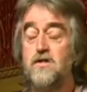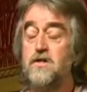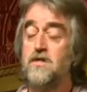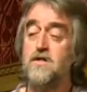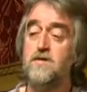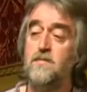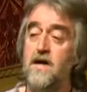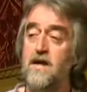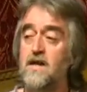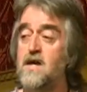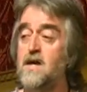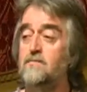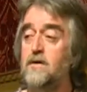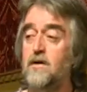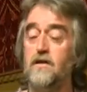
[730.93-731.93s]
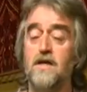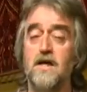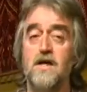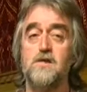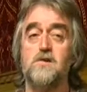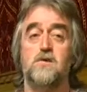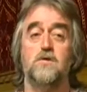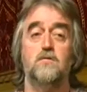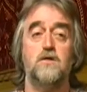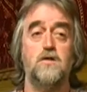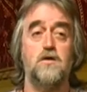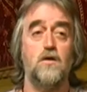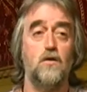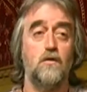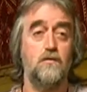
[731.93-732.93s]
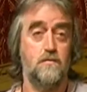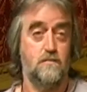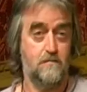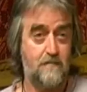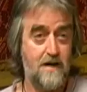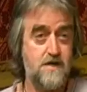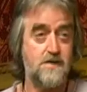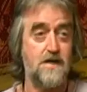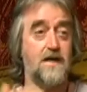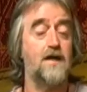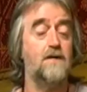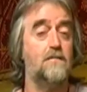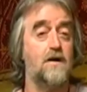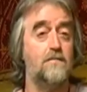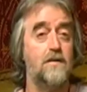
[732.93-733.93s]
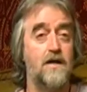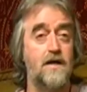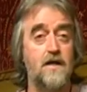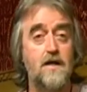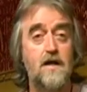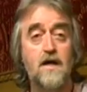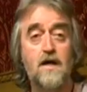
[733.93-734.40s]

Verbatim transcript: to Japan, here, build these, do what you're told, basically, in my opinion.